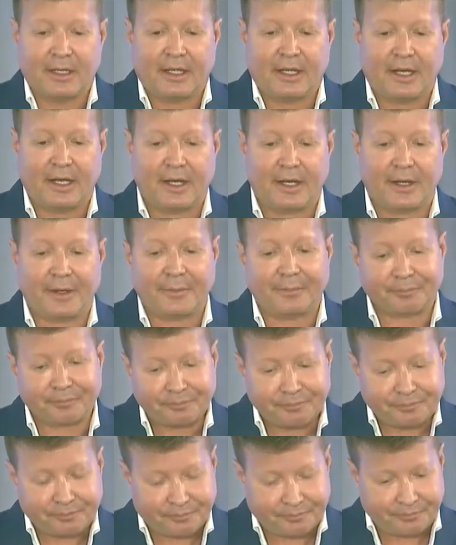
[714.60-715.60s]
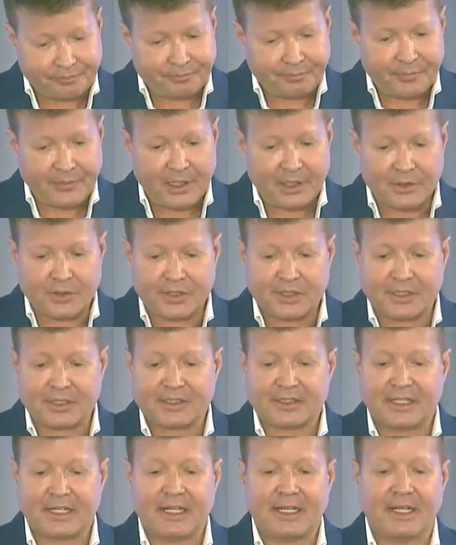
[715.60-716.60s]
Of course, you can
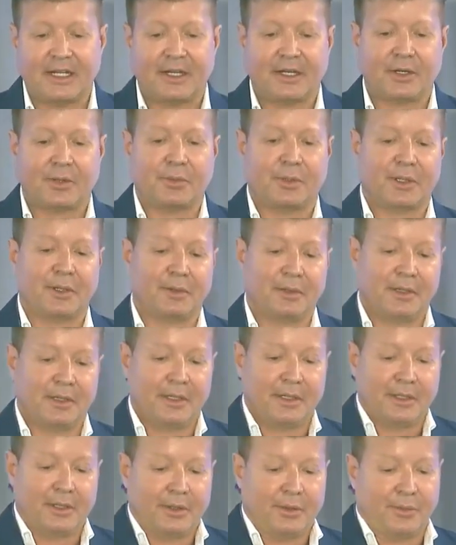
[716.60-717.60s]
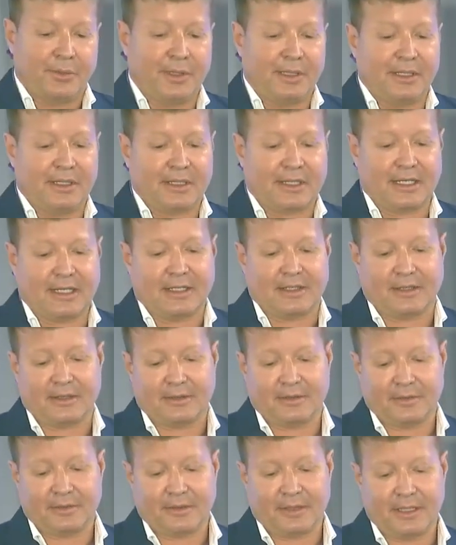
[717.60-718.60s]
see here where we look at
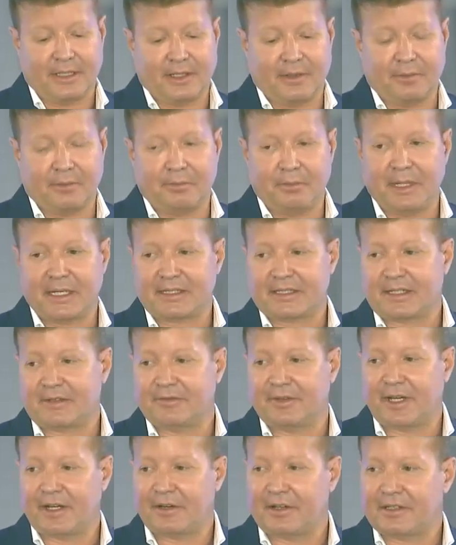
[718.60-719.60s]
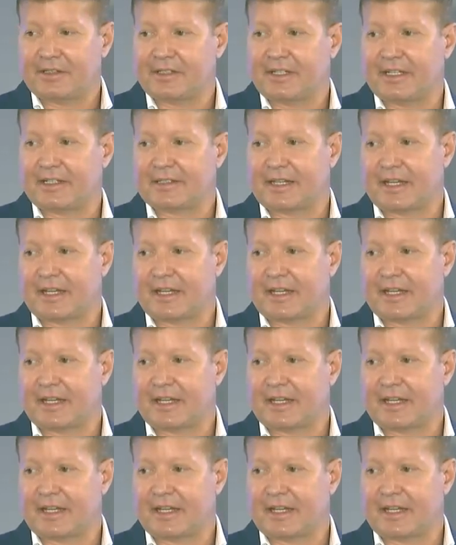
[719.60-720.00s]
mixing various things